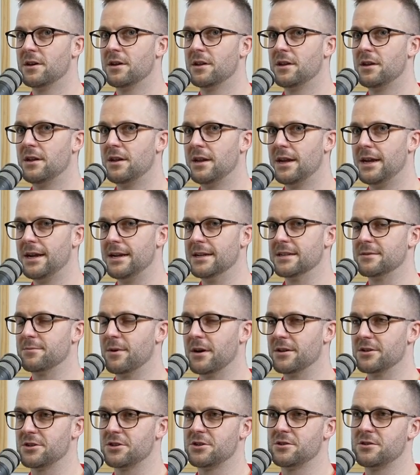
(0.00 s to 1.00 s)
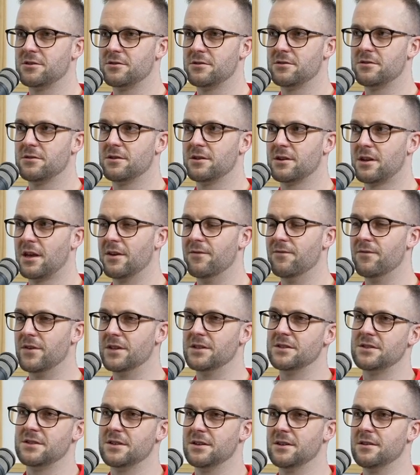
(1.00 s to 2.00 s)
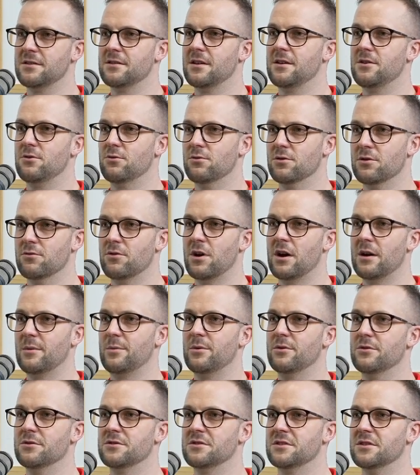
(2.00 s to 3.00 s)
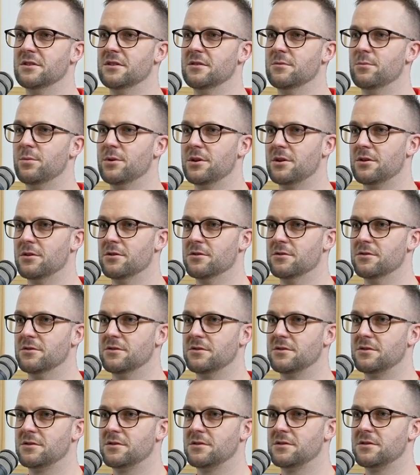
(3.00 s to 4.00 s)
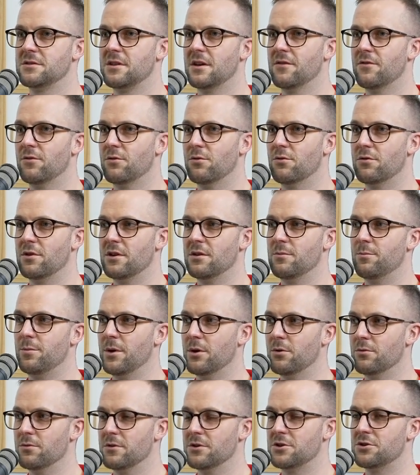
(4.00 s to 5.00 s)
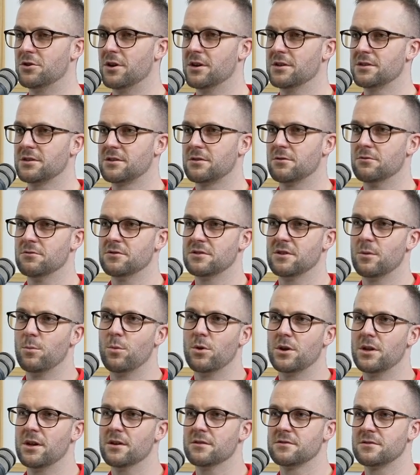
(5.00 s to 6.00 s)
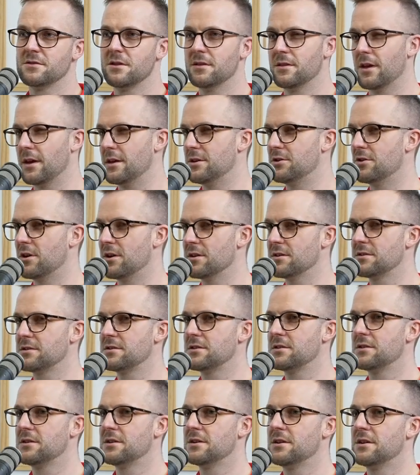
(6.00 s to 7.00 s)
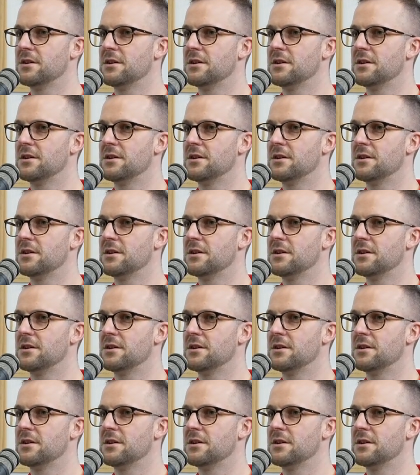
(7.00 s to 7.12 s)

need as much convincing that you're the right person because they've already built the trust through somebody else that they trust. Yeah.